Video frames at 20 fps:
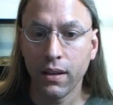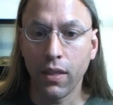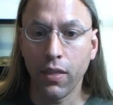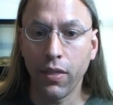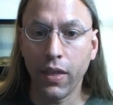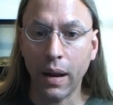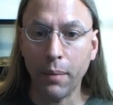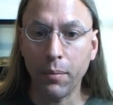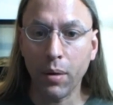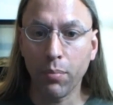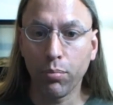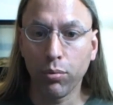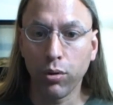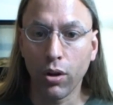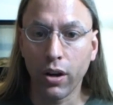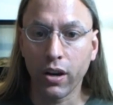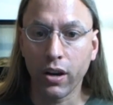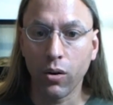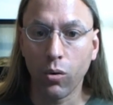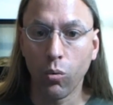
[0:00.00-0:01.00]
Then I'm going to
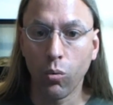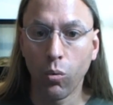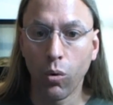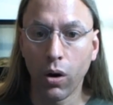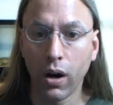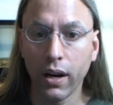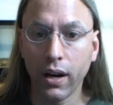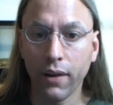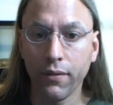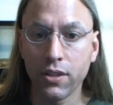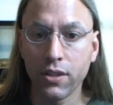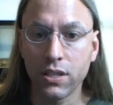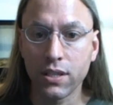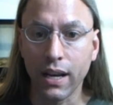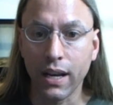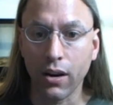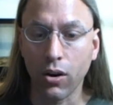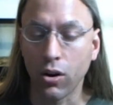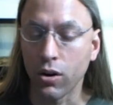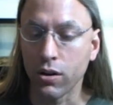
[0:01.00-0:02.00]
pluck 0 on the
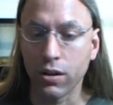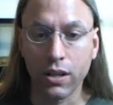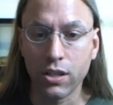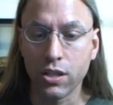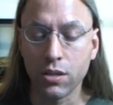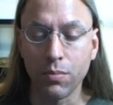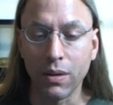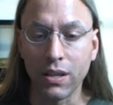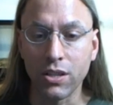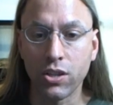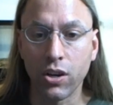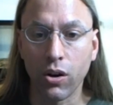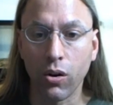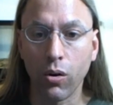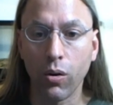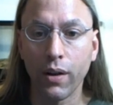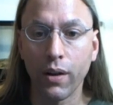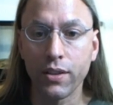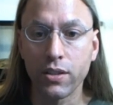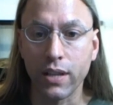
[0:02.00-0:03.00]

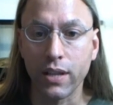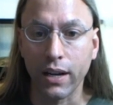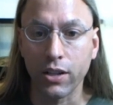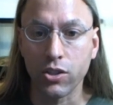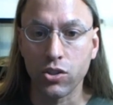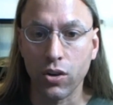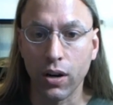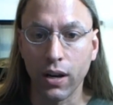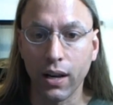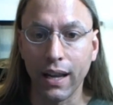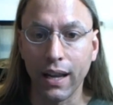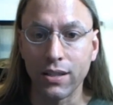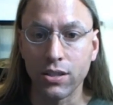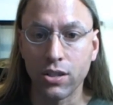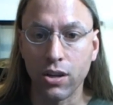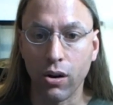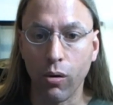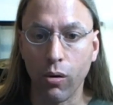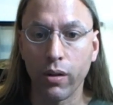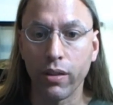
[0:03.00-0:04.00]
2nd string and
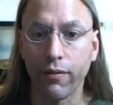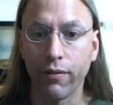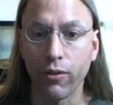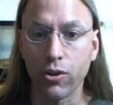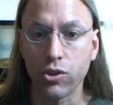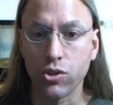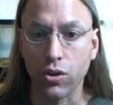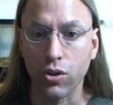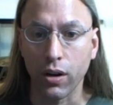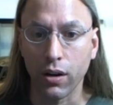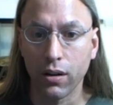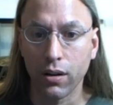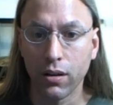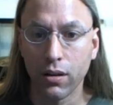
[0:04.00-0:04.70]
0 on the 1st string.